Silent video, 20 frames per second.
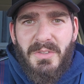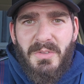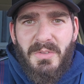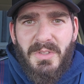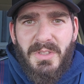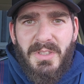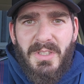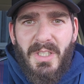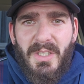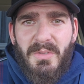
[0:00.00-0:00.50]
to
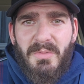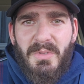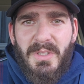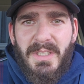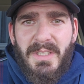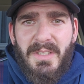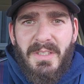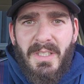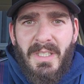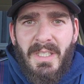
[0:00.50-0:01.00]
start
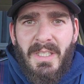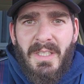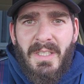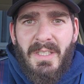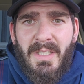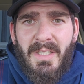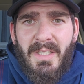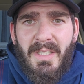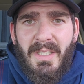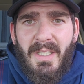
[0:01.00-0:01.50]
with.
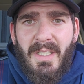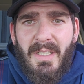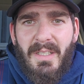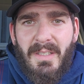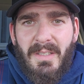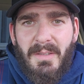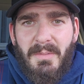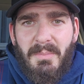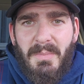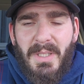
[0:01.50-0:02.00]

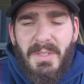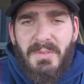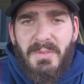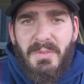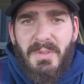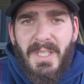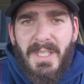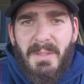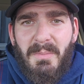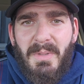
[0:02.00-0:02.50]
I would
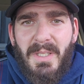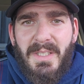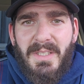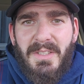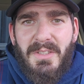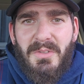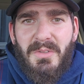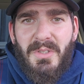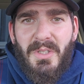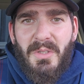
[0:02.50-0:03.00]
recommend
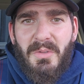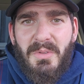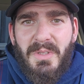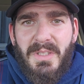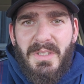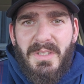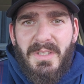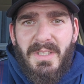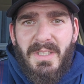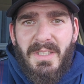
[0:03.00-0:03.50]
that you go
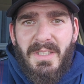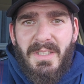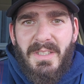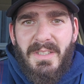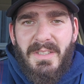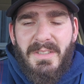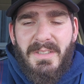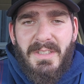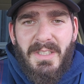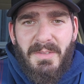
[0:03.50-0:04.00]
with
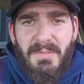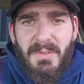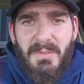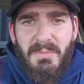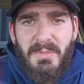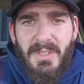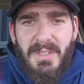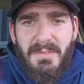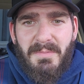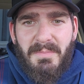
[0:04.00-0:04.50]
a
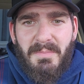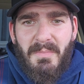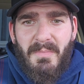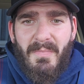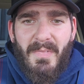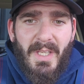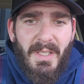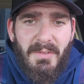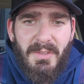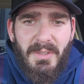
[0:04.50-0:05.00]
different one.
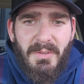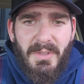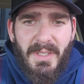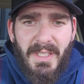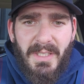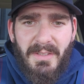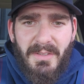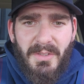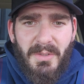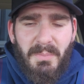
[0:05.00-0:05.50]
I went,
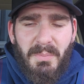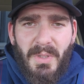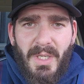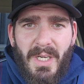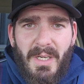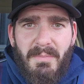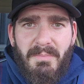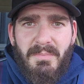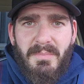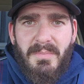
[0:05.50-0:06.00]
okay, no
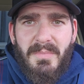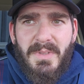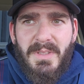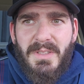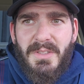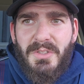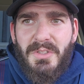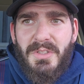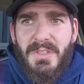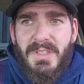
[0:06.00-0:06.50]
problem.
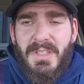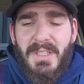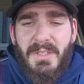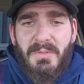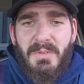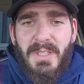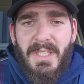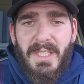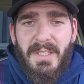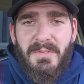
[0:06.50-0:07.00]
And she's like,
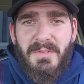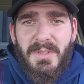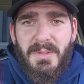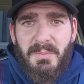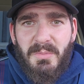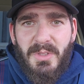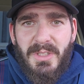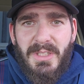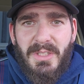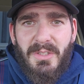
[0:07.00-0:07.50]
we have
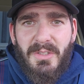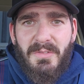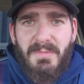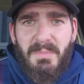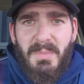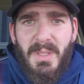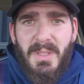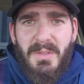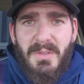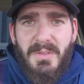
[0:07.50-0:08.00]
some
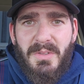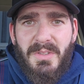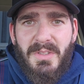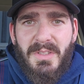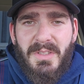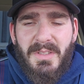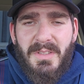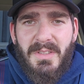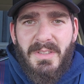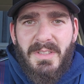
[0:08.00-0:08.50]
recurve
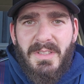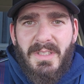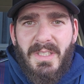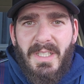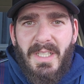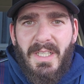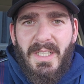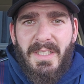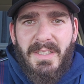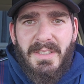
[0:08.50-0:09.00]
bows.
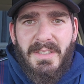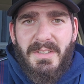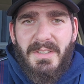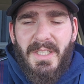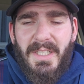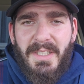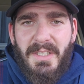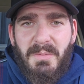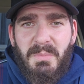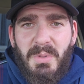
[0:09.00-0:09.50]
I can
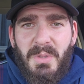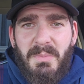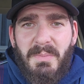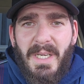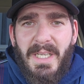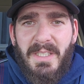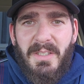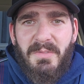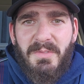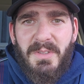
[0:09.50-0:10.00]
let you pull
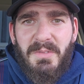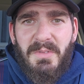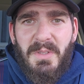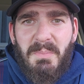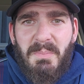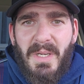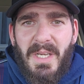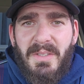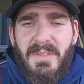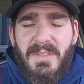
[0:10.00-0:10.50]
back a
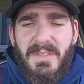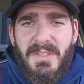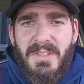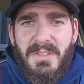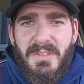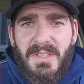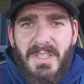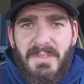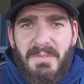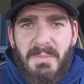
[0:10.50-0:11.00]
50-pounder so
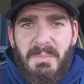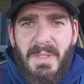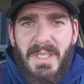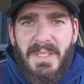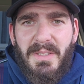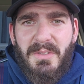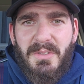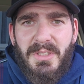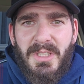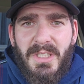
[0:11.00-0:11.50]
you can have a
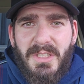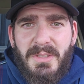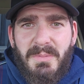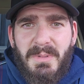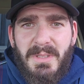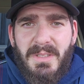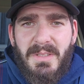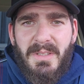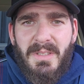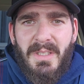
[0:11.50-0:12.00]
better
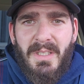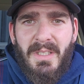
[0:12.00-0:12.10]
judgment